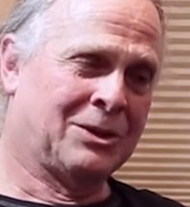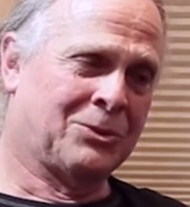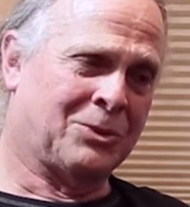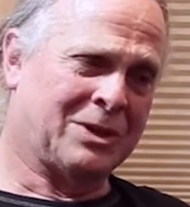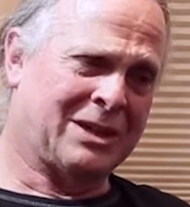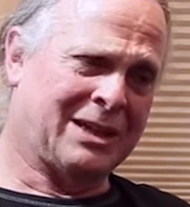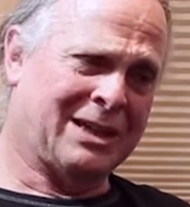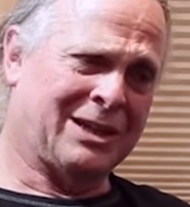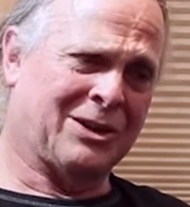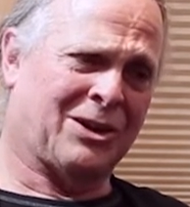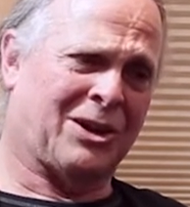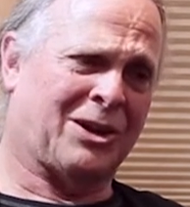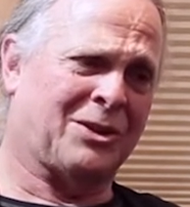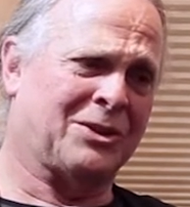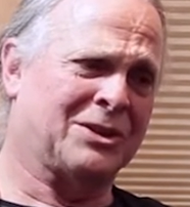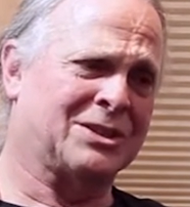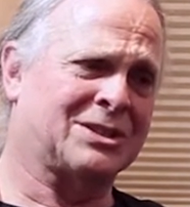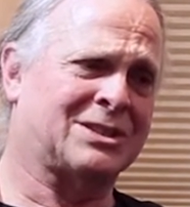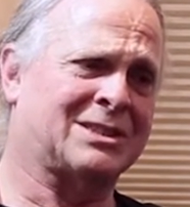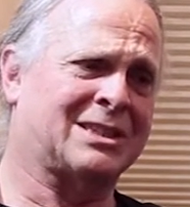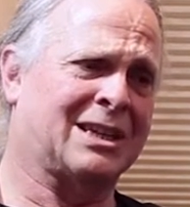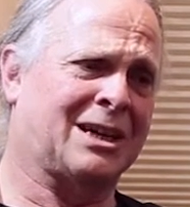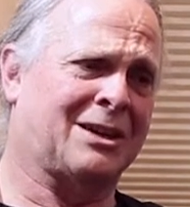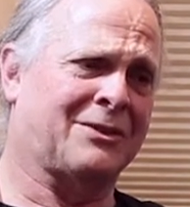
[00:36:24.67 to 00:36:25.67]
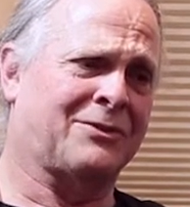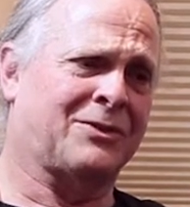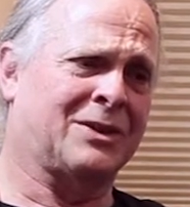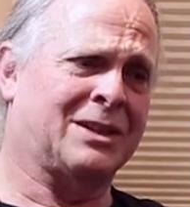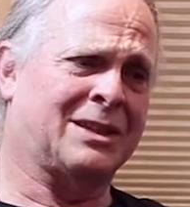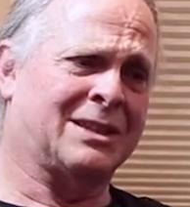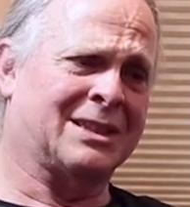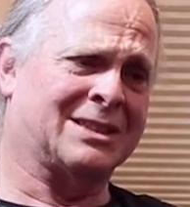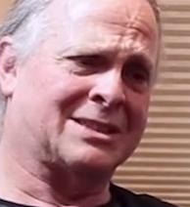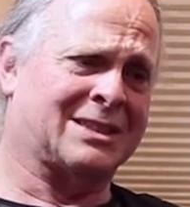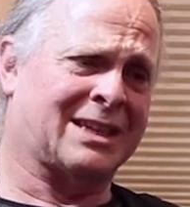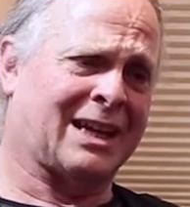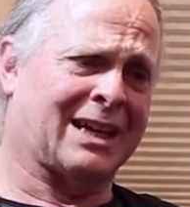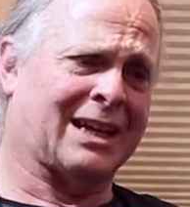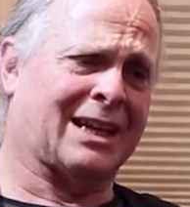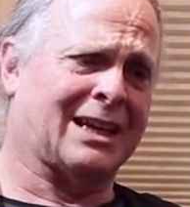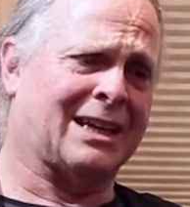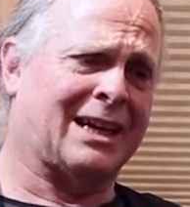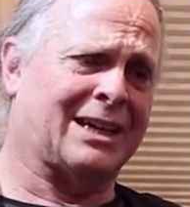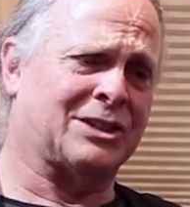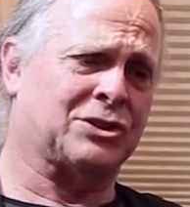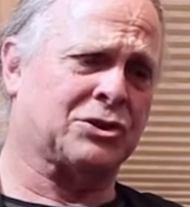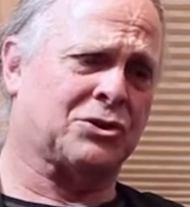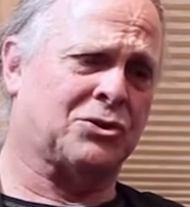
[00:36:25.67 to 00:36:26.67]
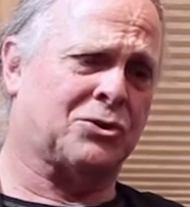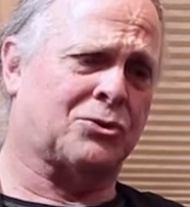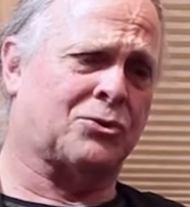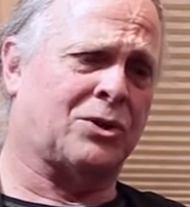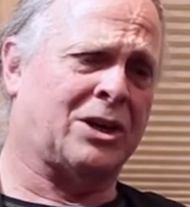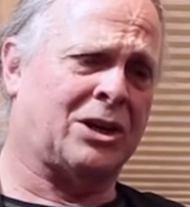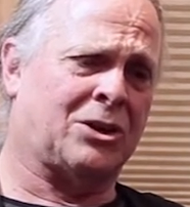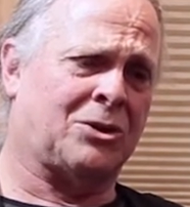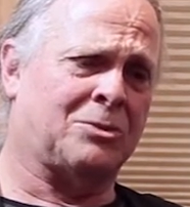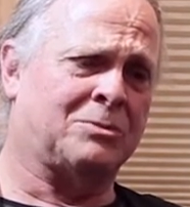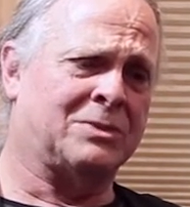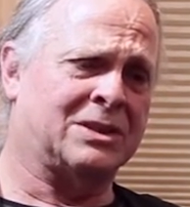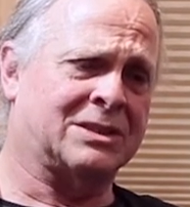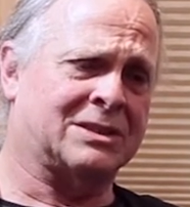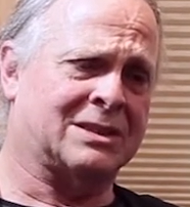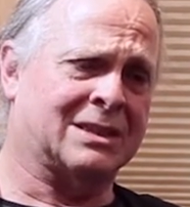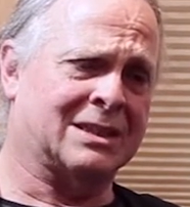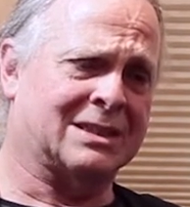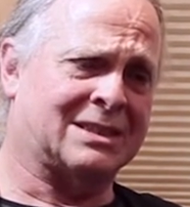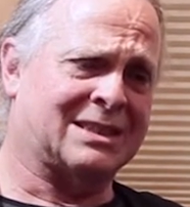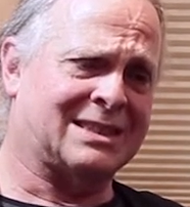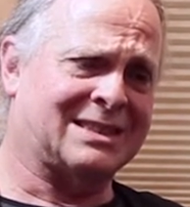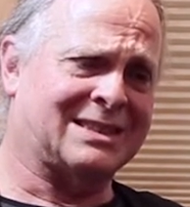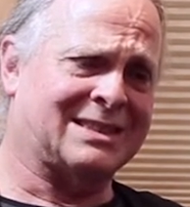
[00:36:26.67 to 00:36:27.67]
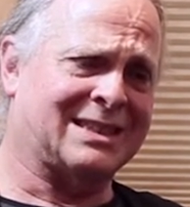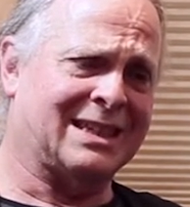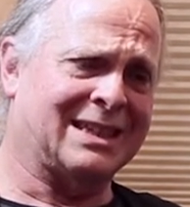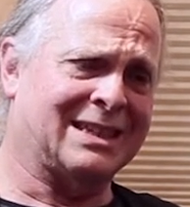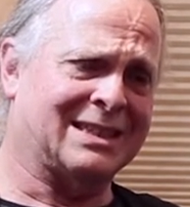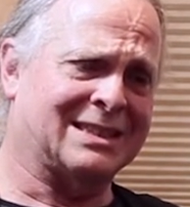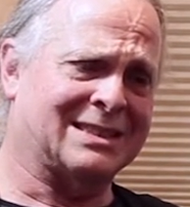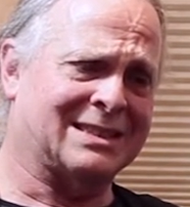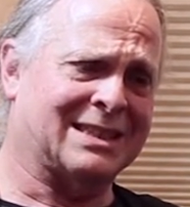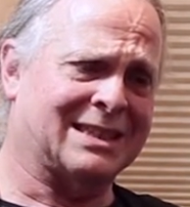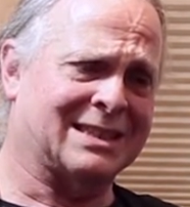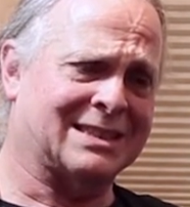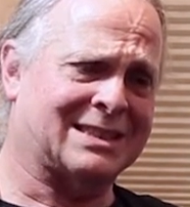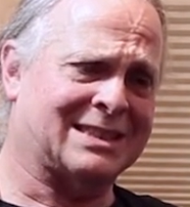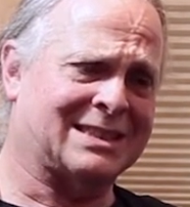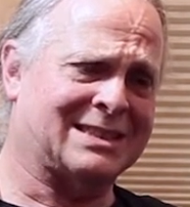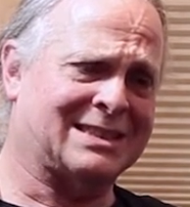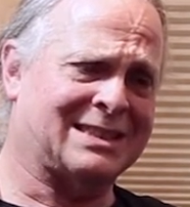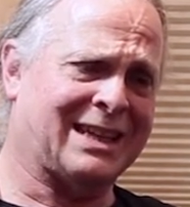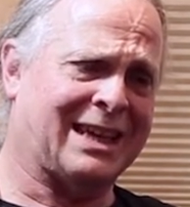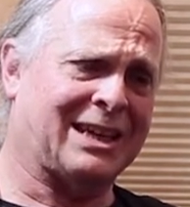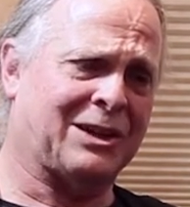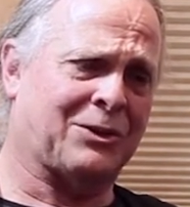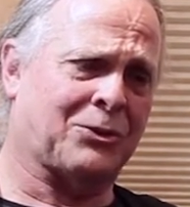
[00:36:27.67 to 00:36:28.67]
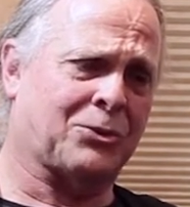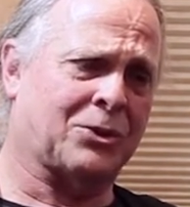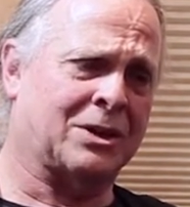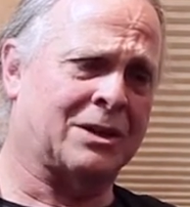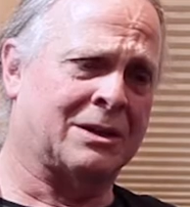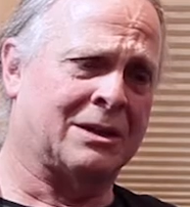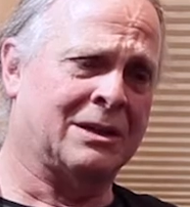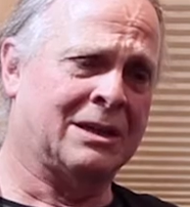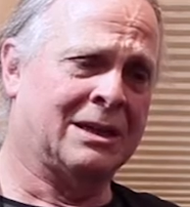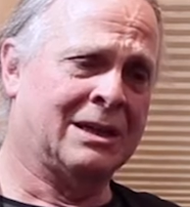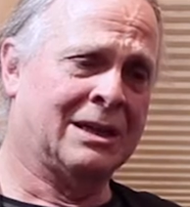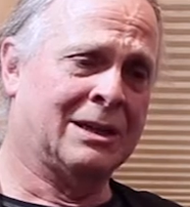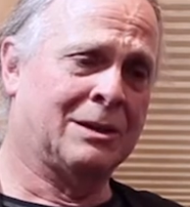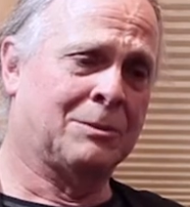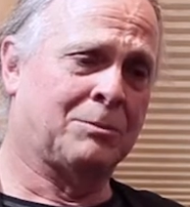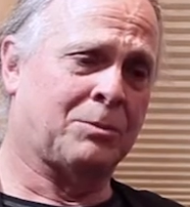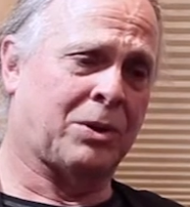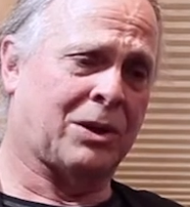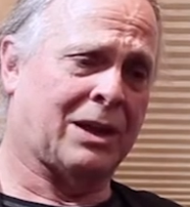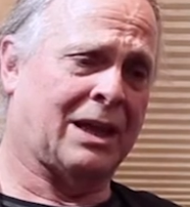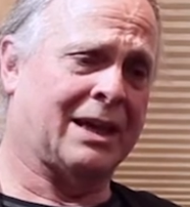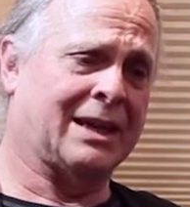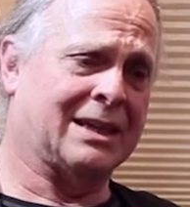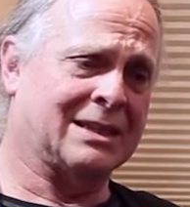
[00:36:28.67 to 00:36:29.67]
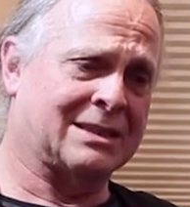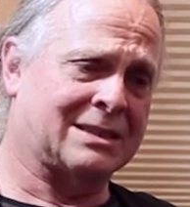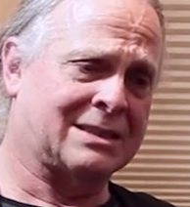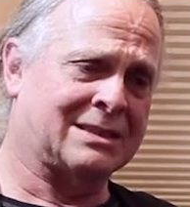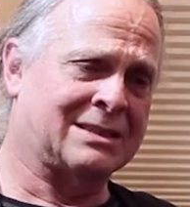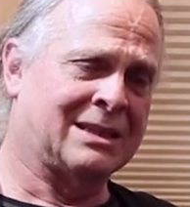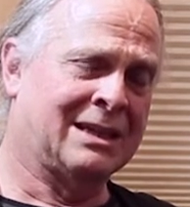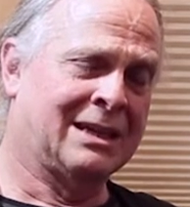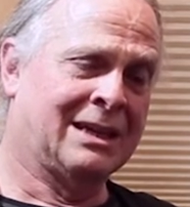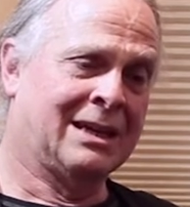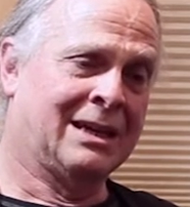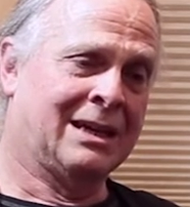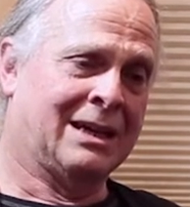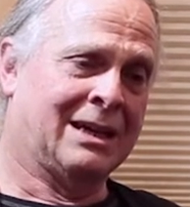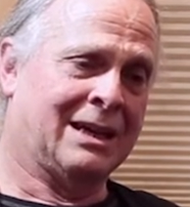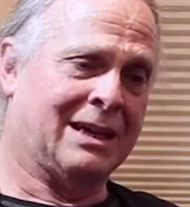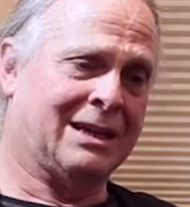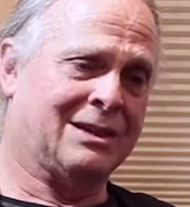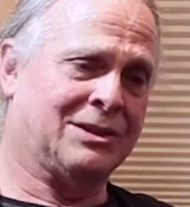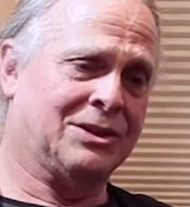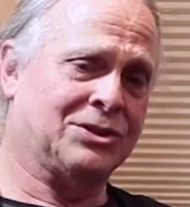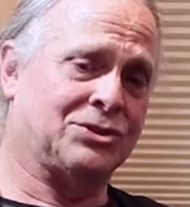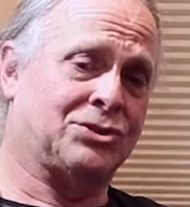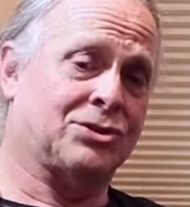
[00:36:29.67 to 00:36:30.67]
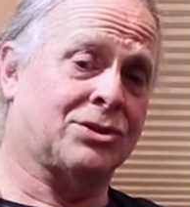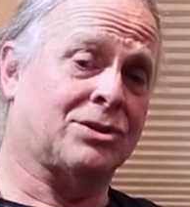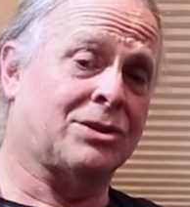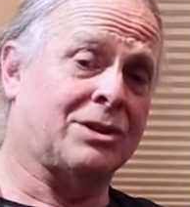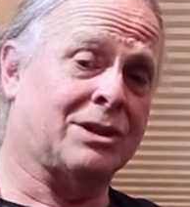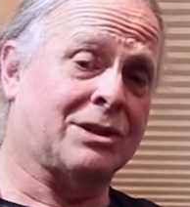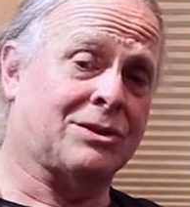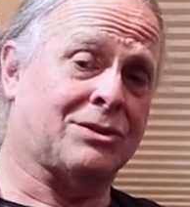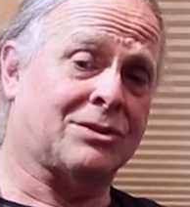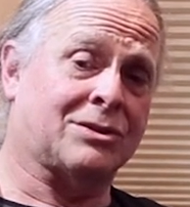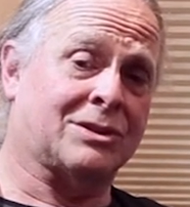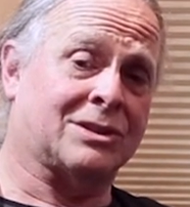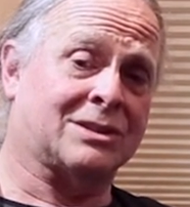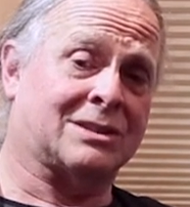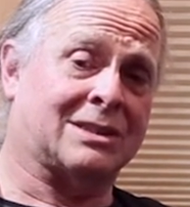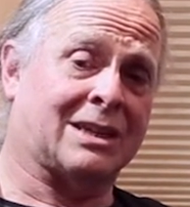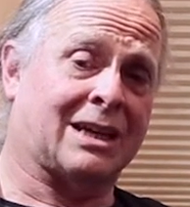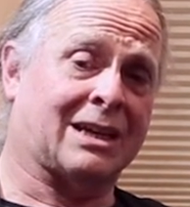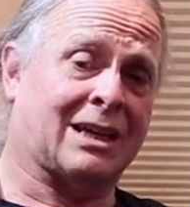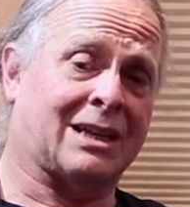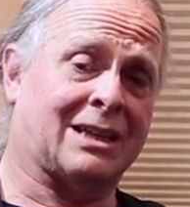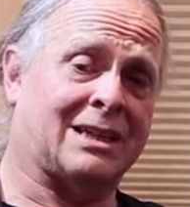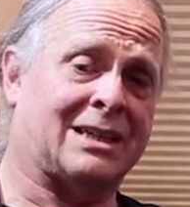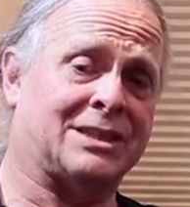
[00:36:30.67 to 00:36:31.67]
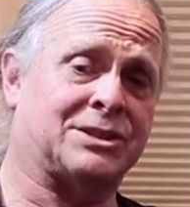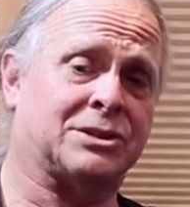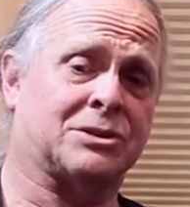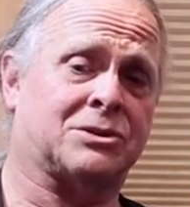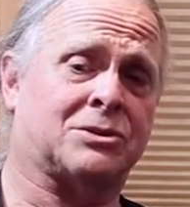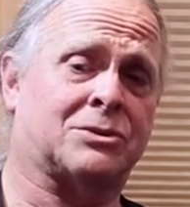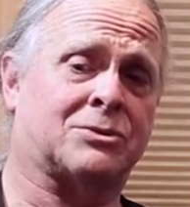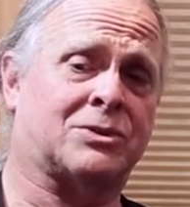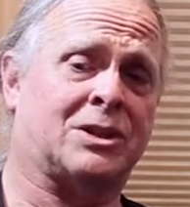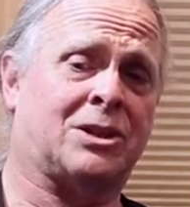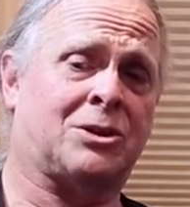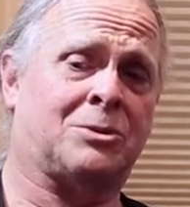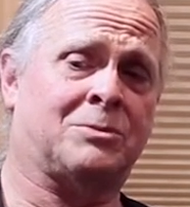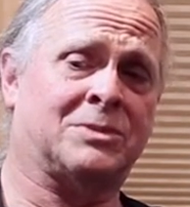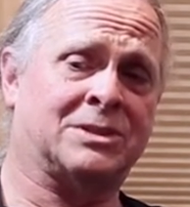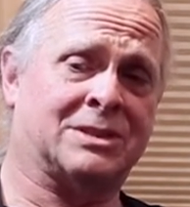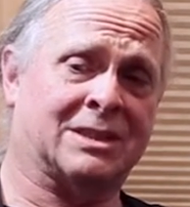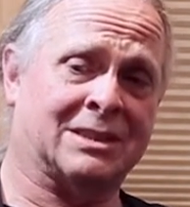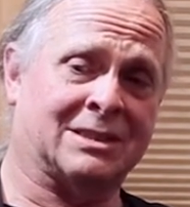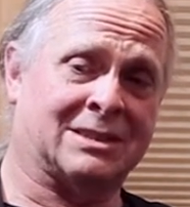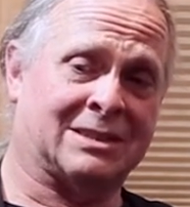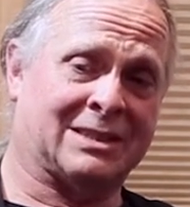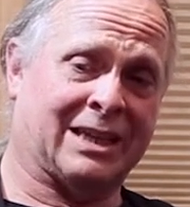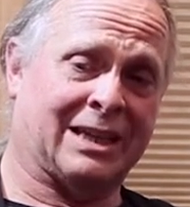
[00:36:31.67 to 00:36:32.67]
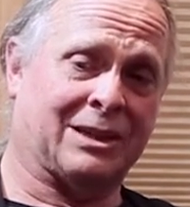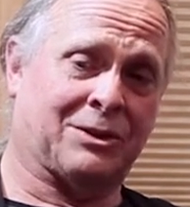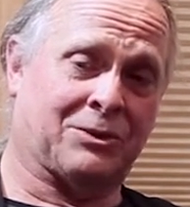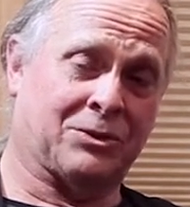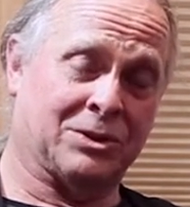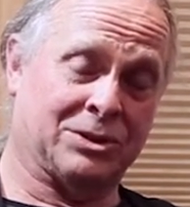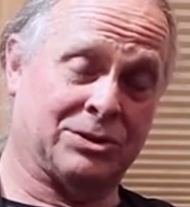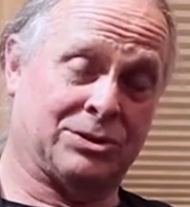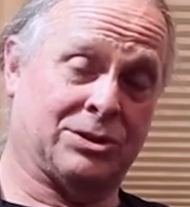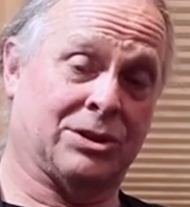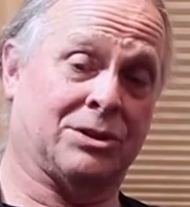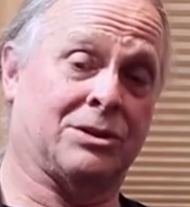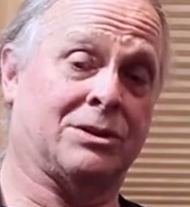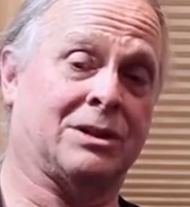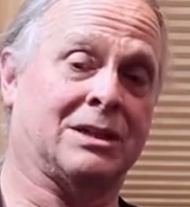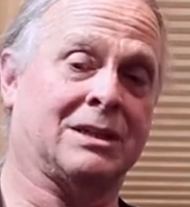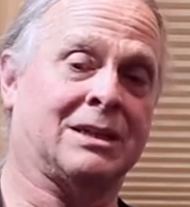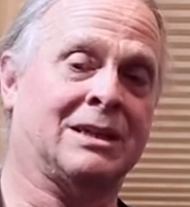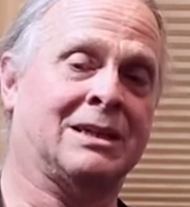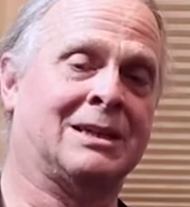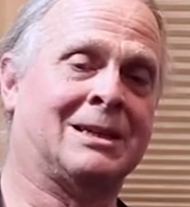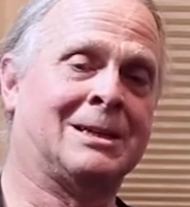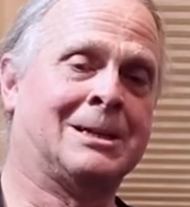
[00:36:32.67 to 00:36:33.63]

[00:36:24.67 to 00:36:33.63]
We need all this stuff. And the psychological realm is a sacred place. And the journey through the psychological realm is a sacred journey.